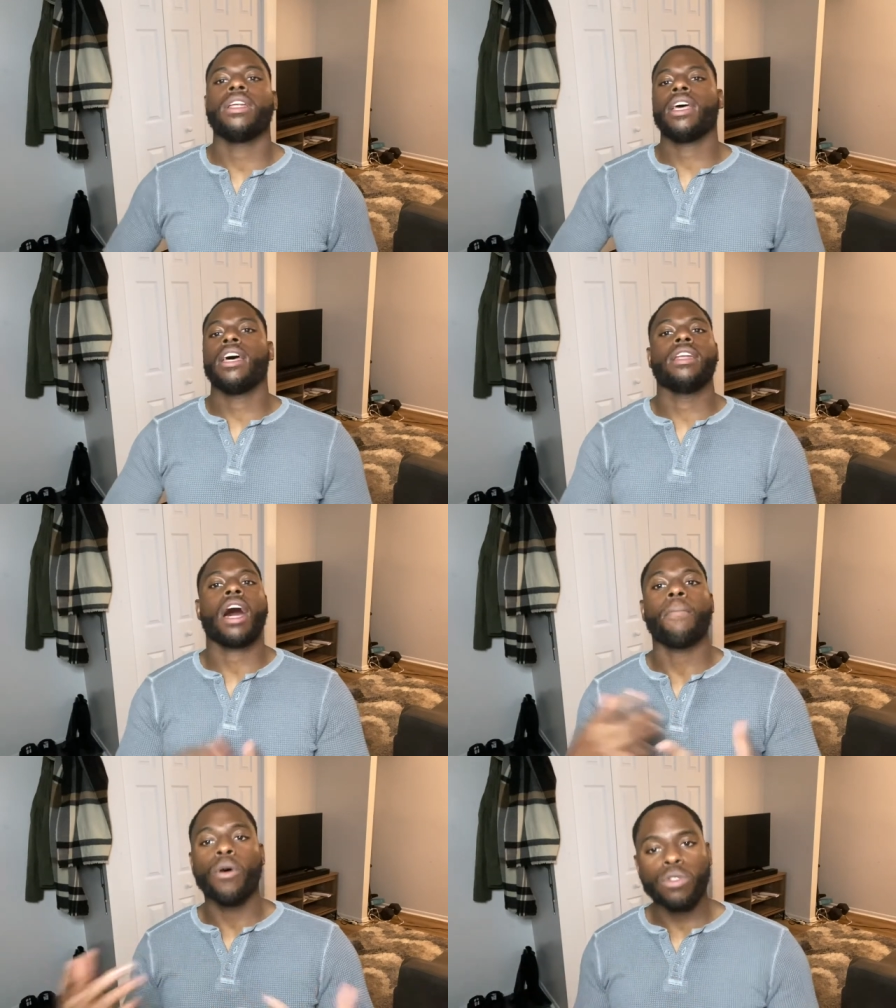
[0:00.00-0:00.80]
and
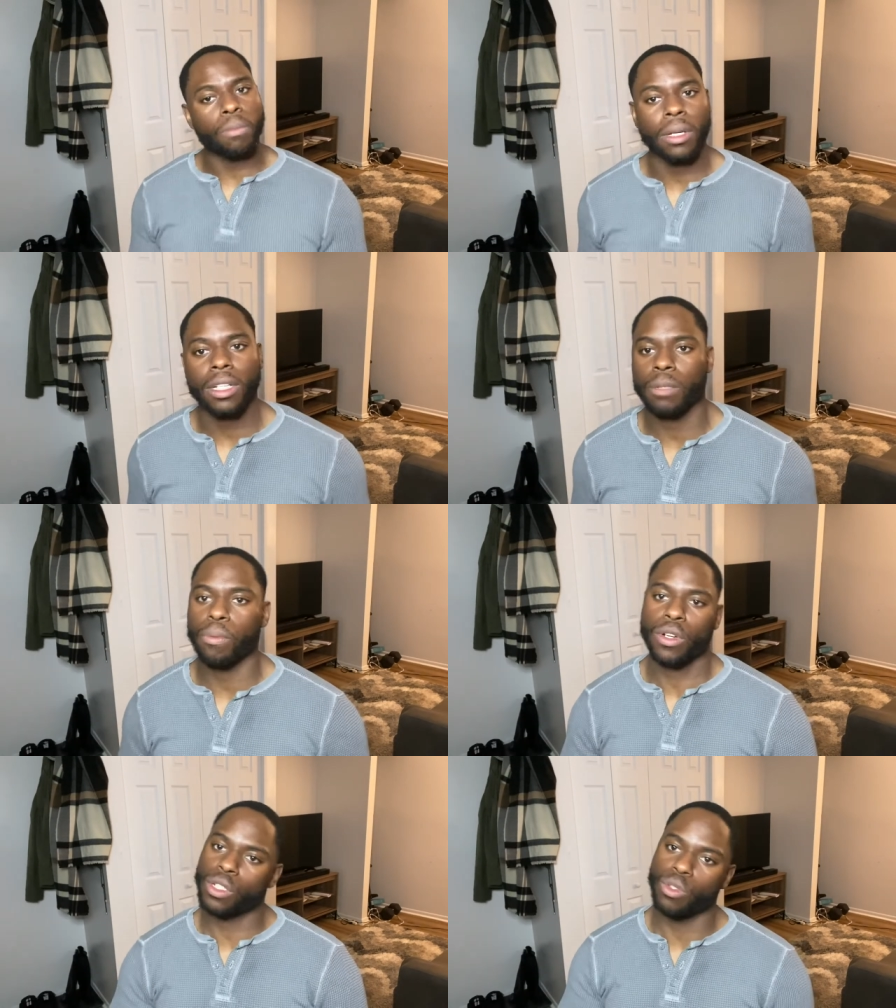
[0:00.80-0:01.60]
I'm always been this
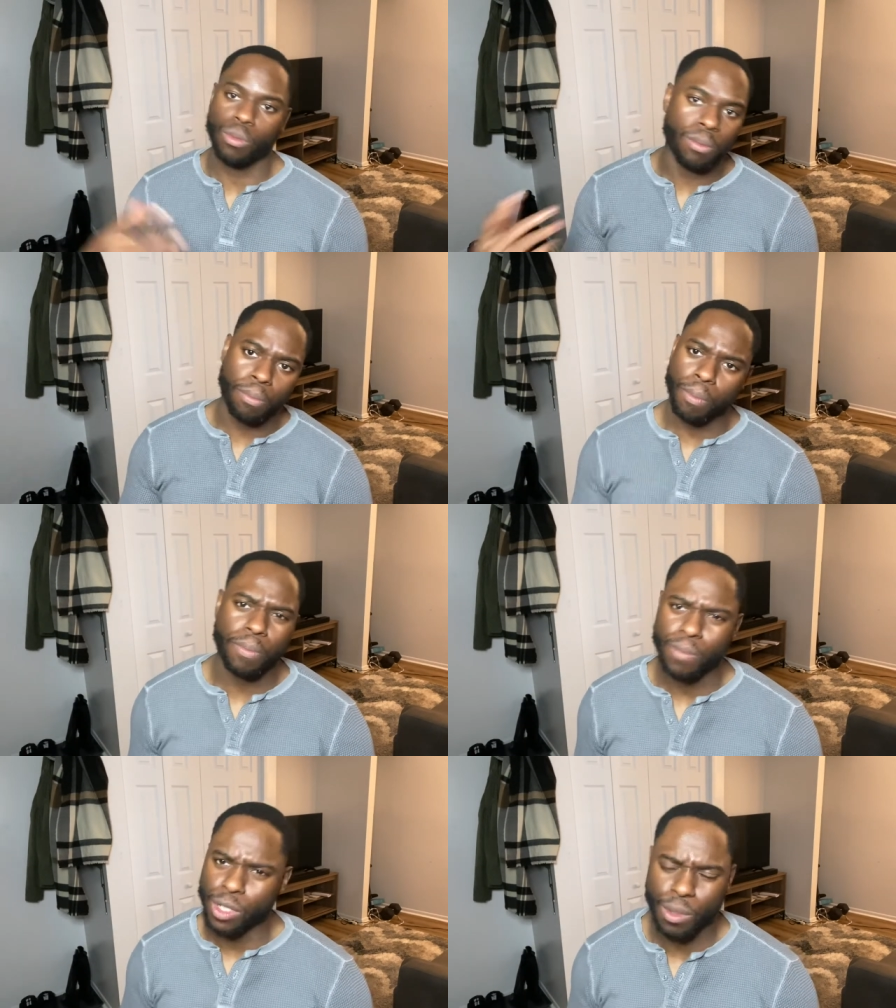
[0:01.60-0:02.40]
person who
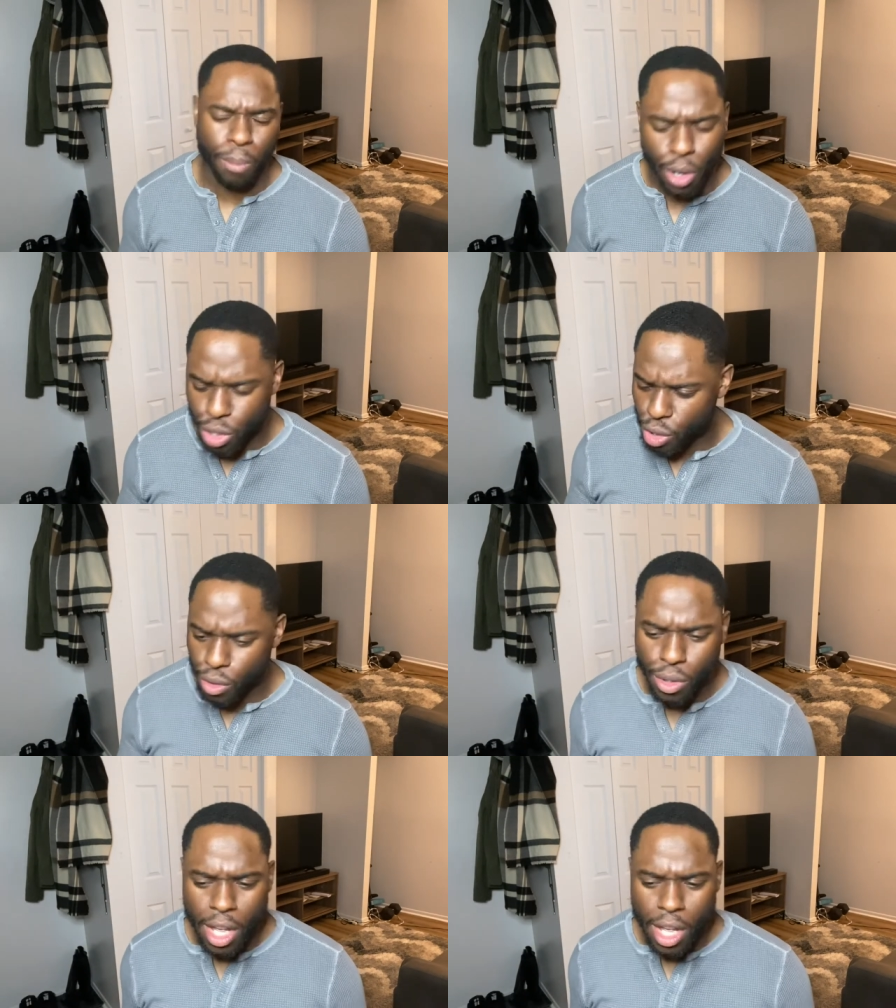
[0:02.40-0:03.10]
personal